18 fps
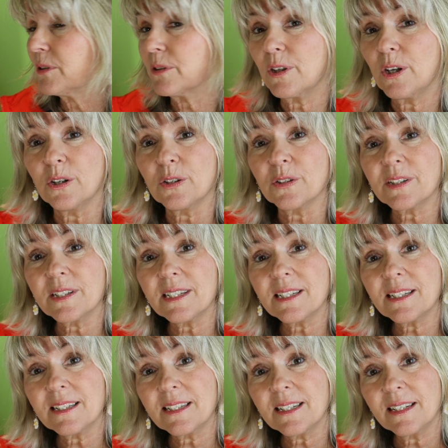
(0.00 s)
calls it
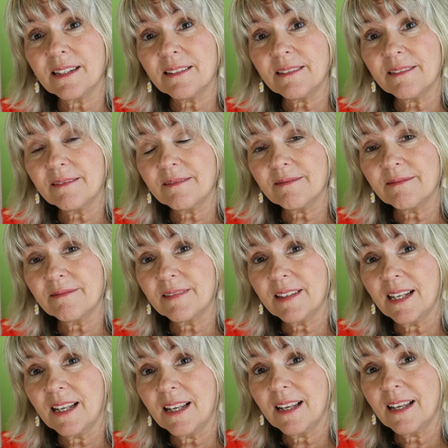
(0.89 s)
sin,
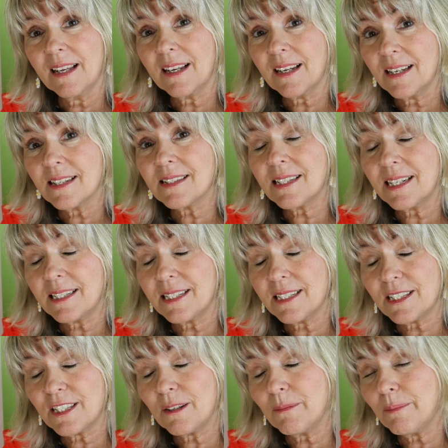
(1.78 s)
because they
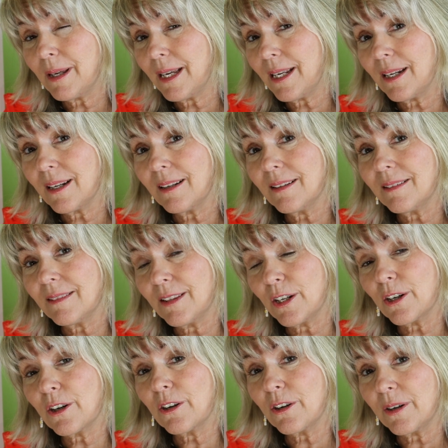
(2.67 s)
disobeyed
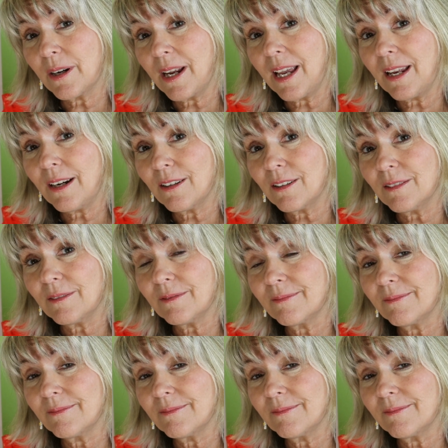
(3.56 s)
their Creator.